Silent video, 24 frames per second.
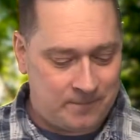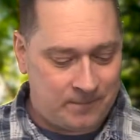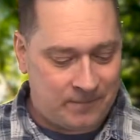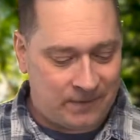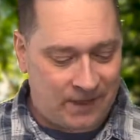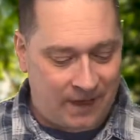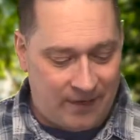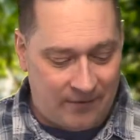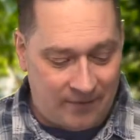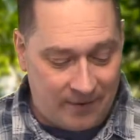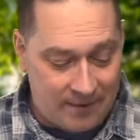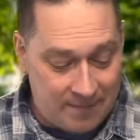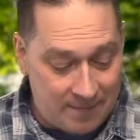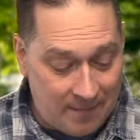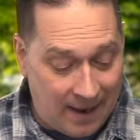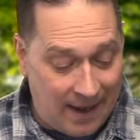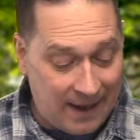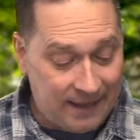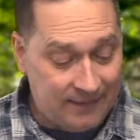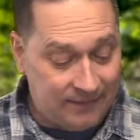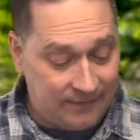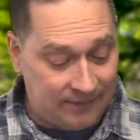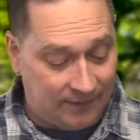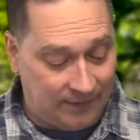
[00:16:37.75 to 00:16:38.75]
It
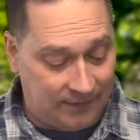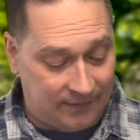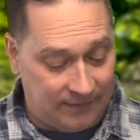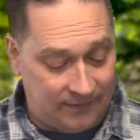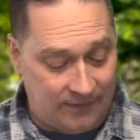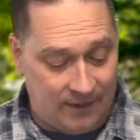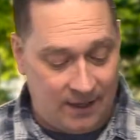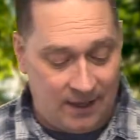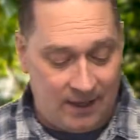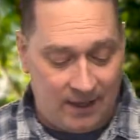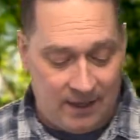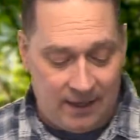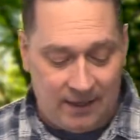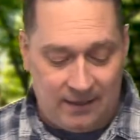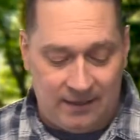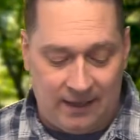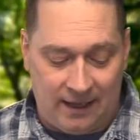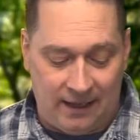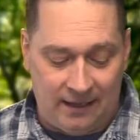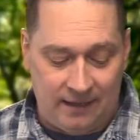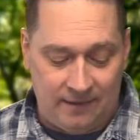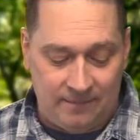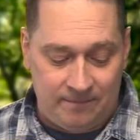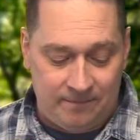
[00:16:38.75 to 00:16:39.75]
reminds us
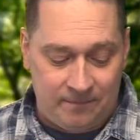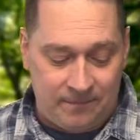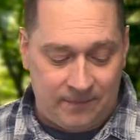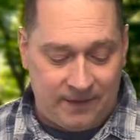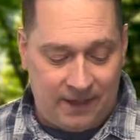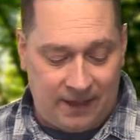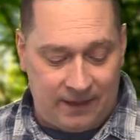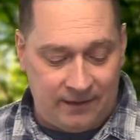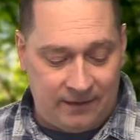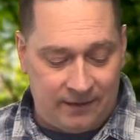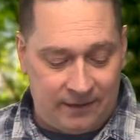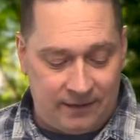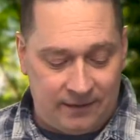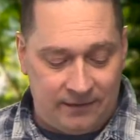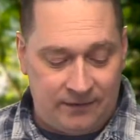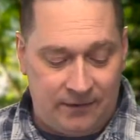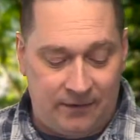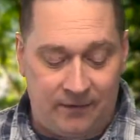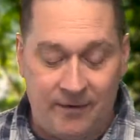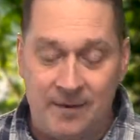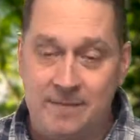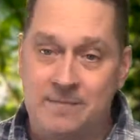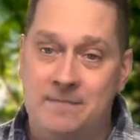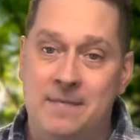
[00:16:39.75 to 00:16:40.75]
that that to
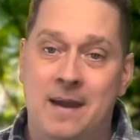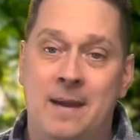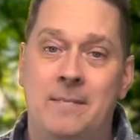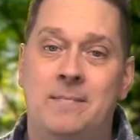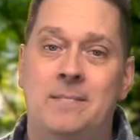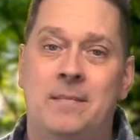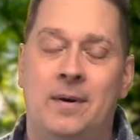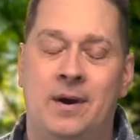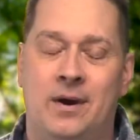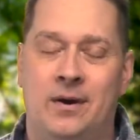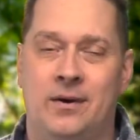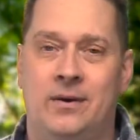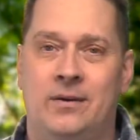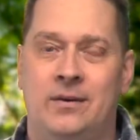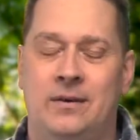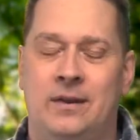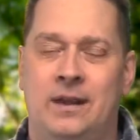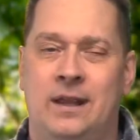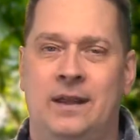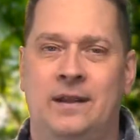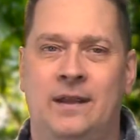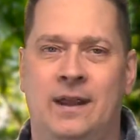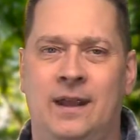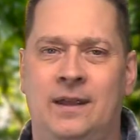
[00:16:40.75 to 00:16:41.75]
remember.
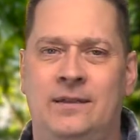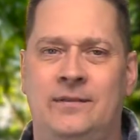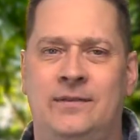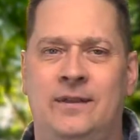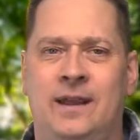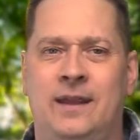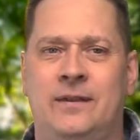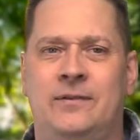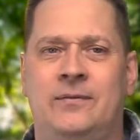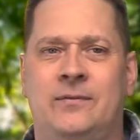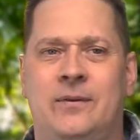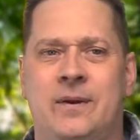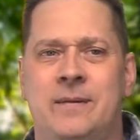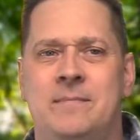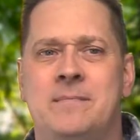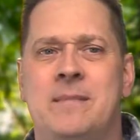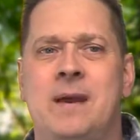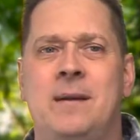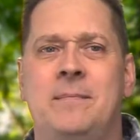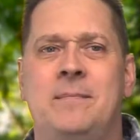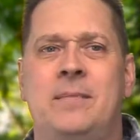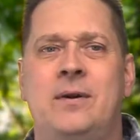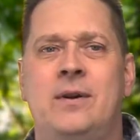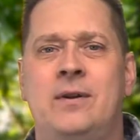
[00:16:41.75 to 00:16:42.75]
It, it says,
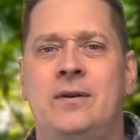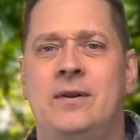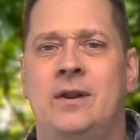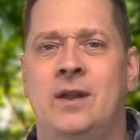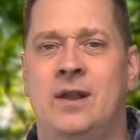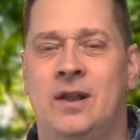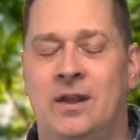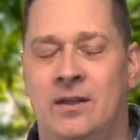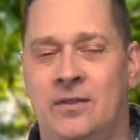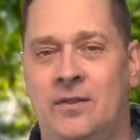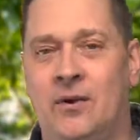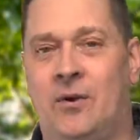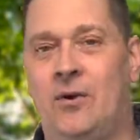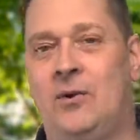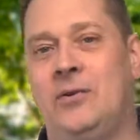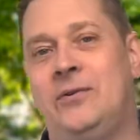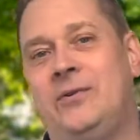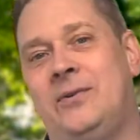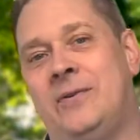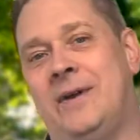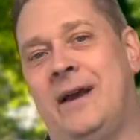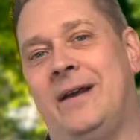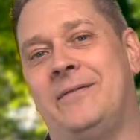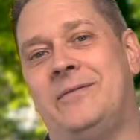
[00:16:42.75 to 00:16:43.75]
remember those
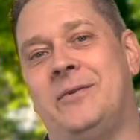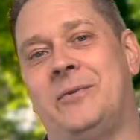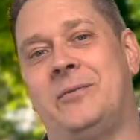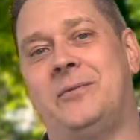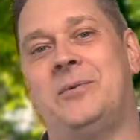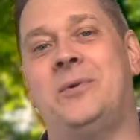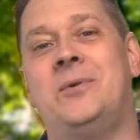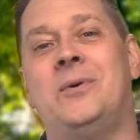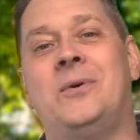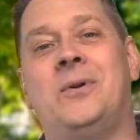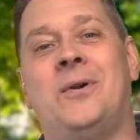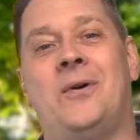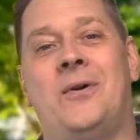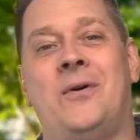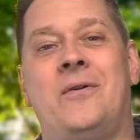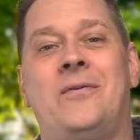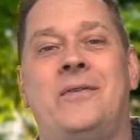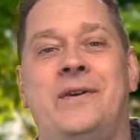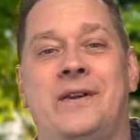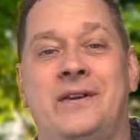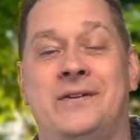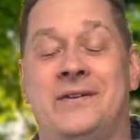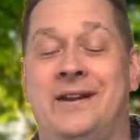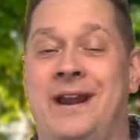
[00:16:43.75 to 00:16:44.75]
who have the rule
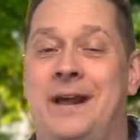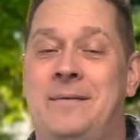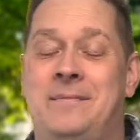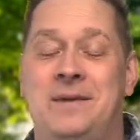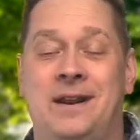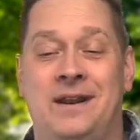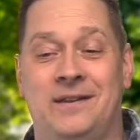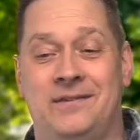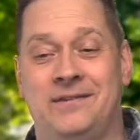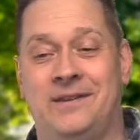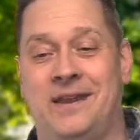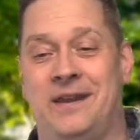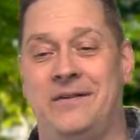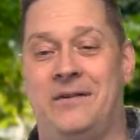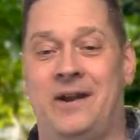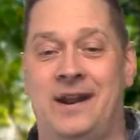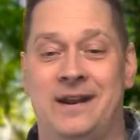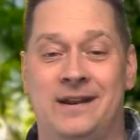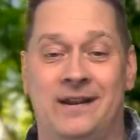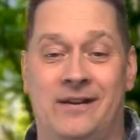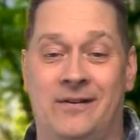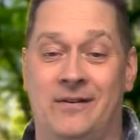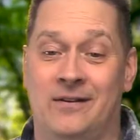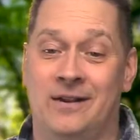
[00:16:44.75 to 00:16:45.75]
over you. And I'm going to say right
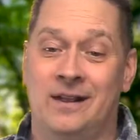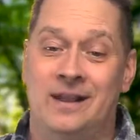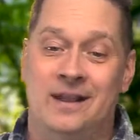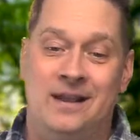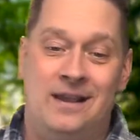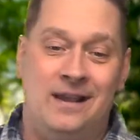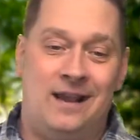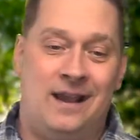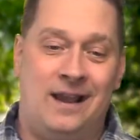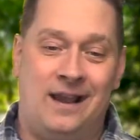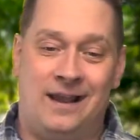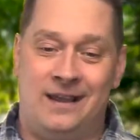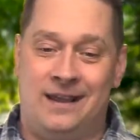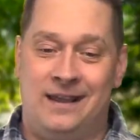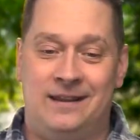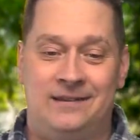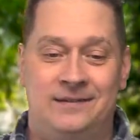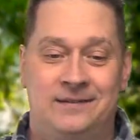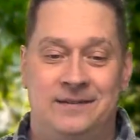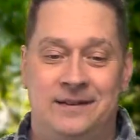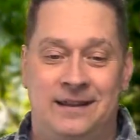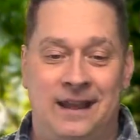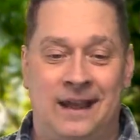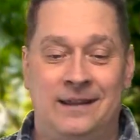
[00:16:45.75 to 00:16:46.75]
now, uh,
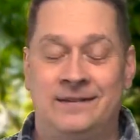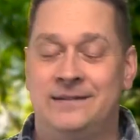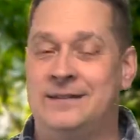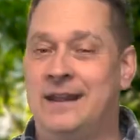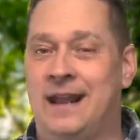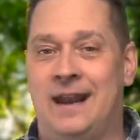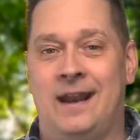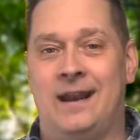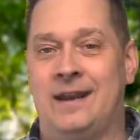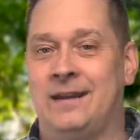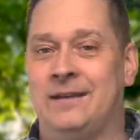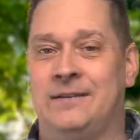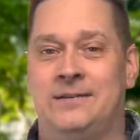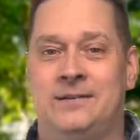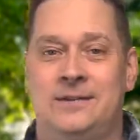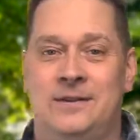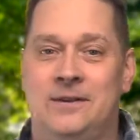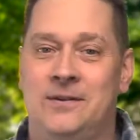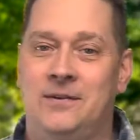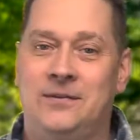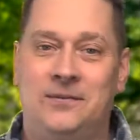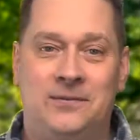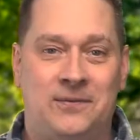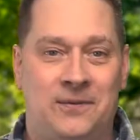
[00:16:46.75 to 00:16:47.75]
it's, that's not an
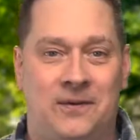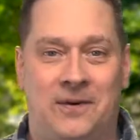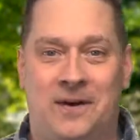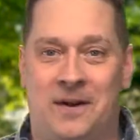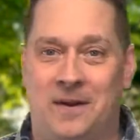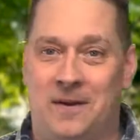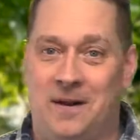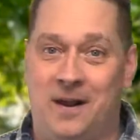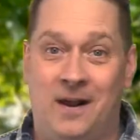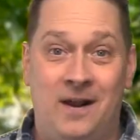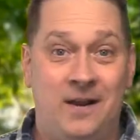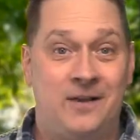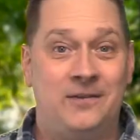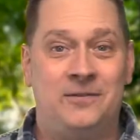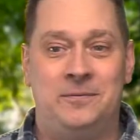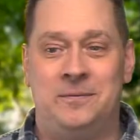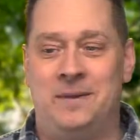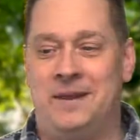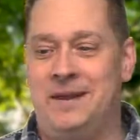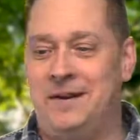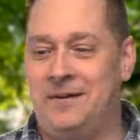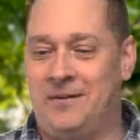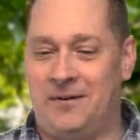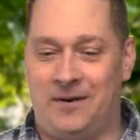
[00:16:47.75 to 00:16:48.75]
excuse for a
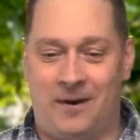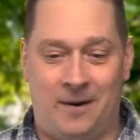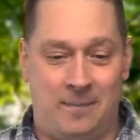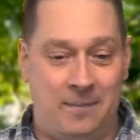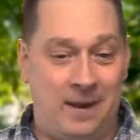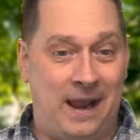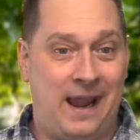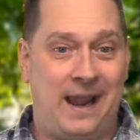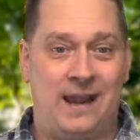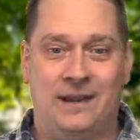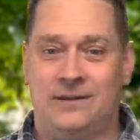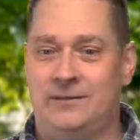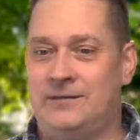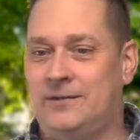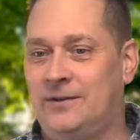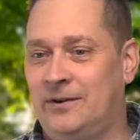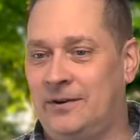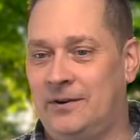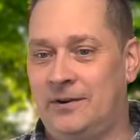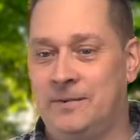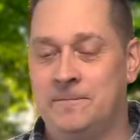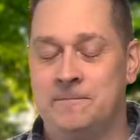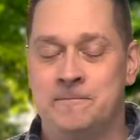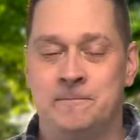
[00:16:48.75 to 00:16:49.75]
husband or a
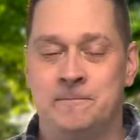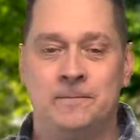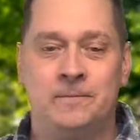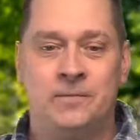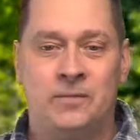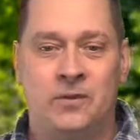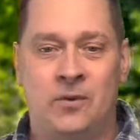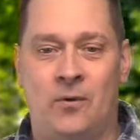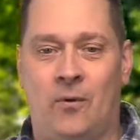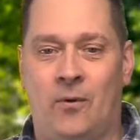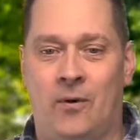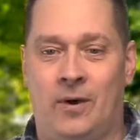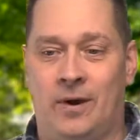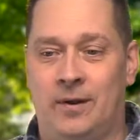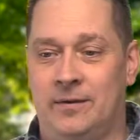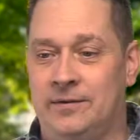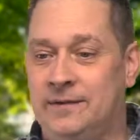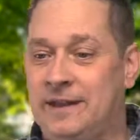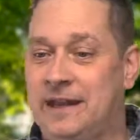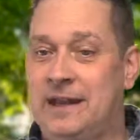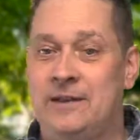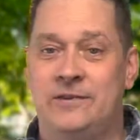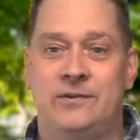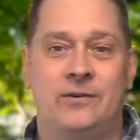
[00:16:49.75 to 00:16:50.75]
pastor or a
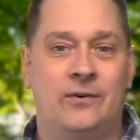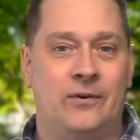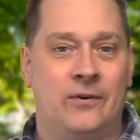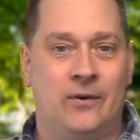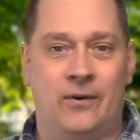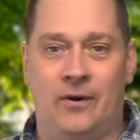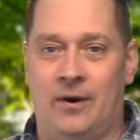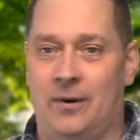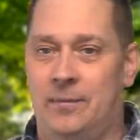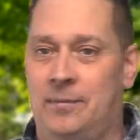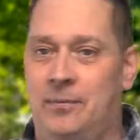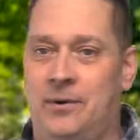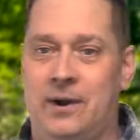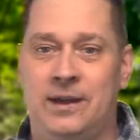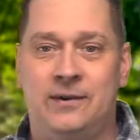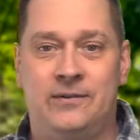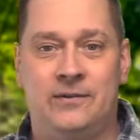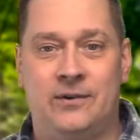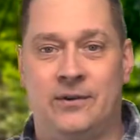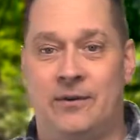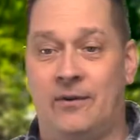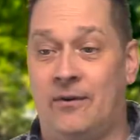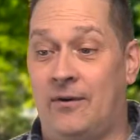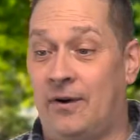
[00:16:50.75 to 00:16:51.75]
teacher or a
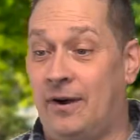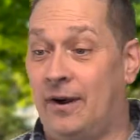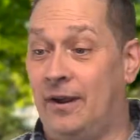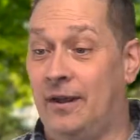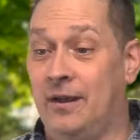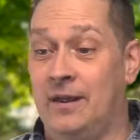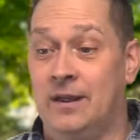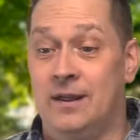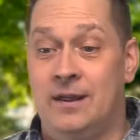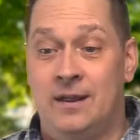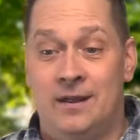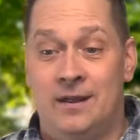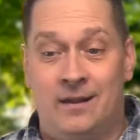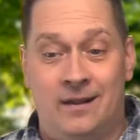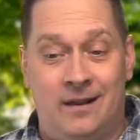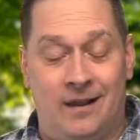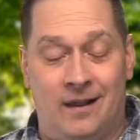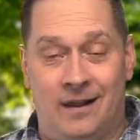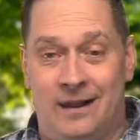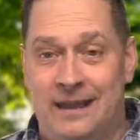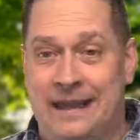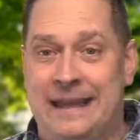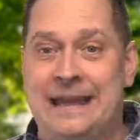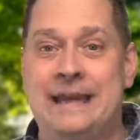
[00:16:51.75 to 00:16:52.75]
preacher or a,
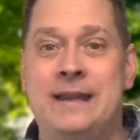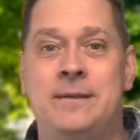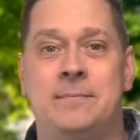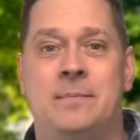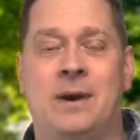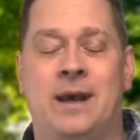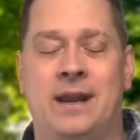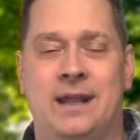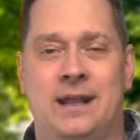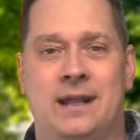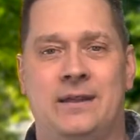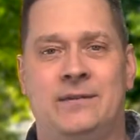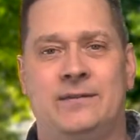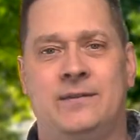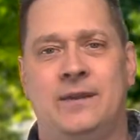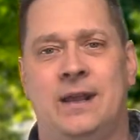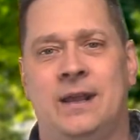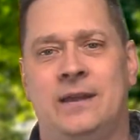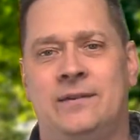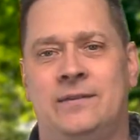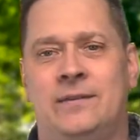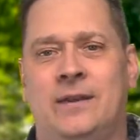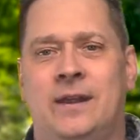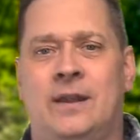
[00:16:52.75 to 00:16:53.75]
uh, anybody. It's,
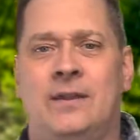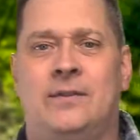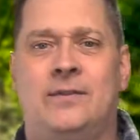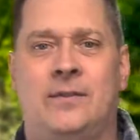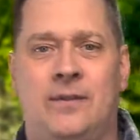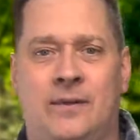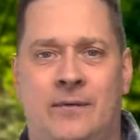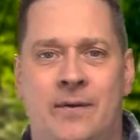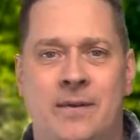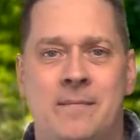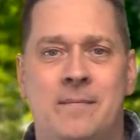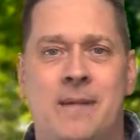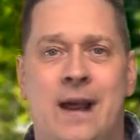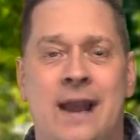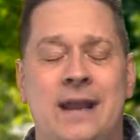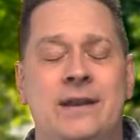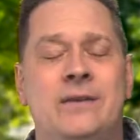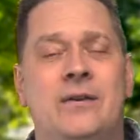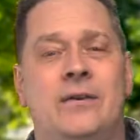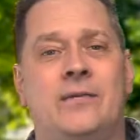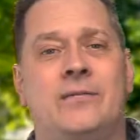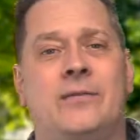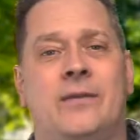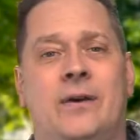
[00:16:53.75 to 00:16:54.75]
it's, it's a
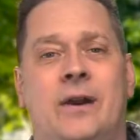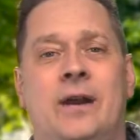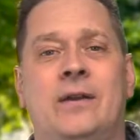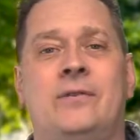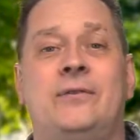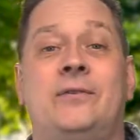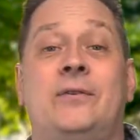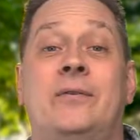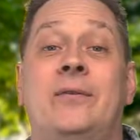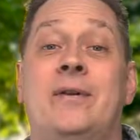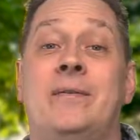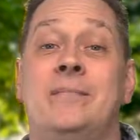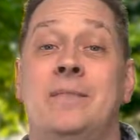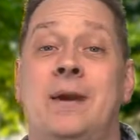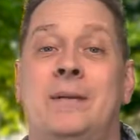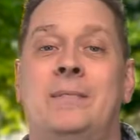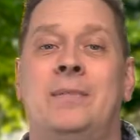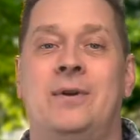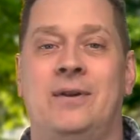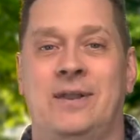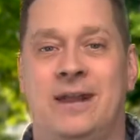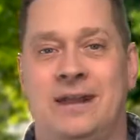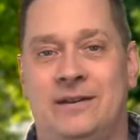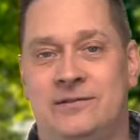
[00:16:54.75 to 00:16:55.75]
reminder for us to
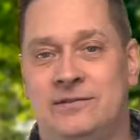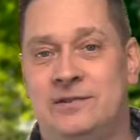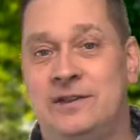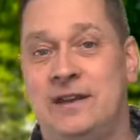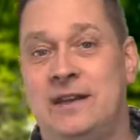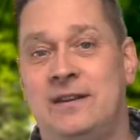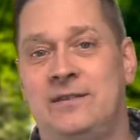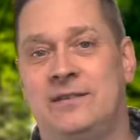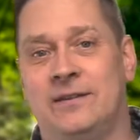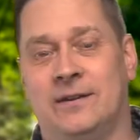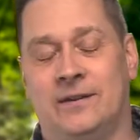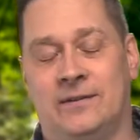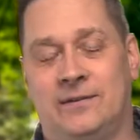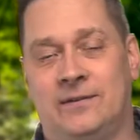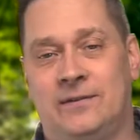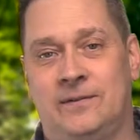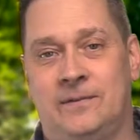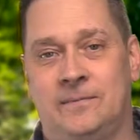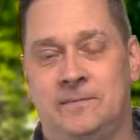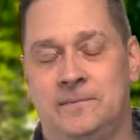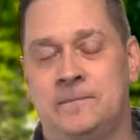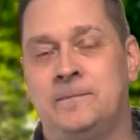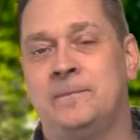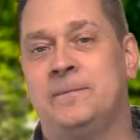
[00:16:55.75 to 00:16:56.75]
remember that Jesus
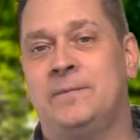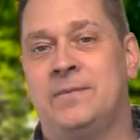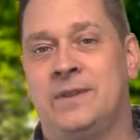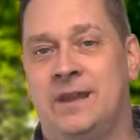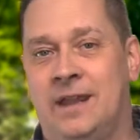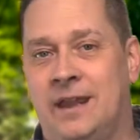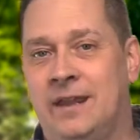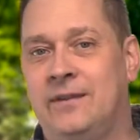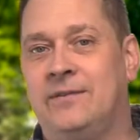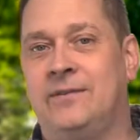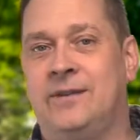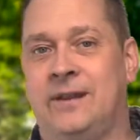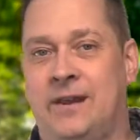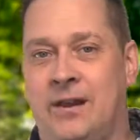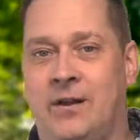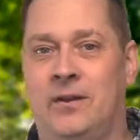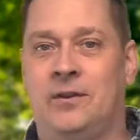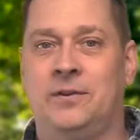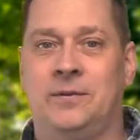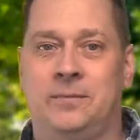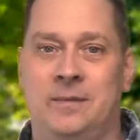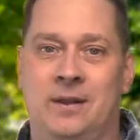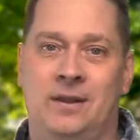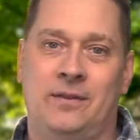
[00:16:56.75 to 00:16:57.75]
is the
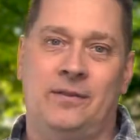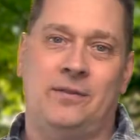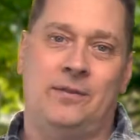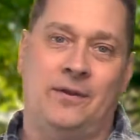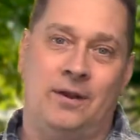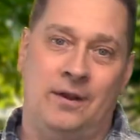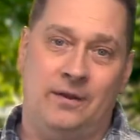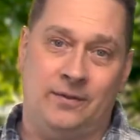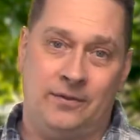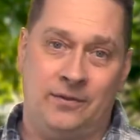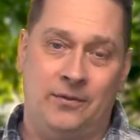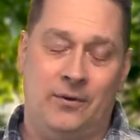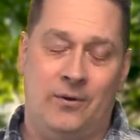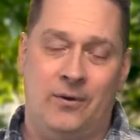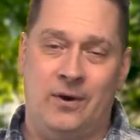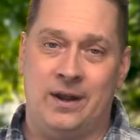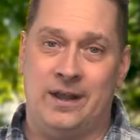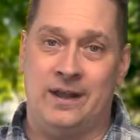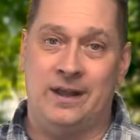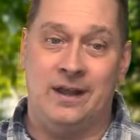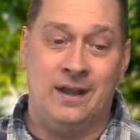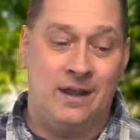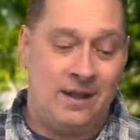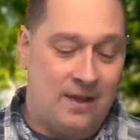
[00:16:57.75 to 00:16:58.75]
ultimate authority.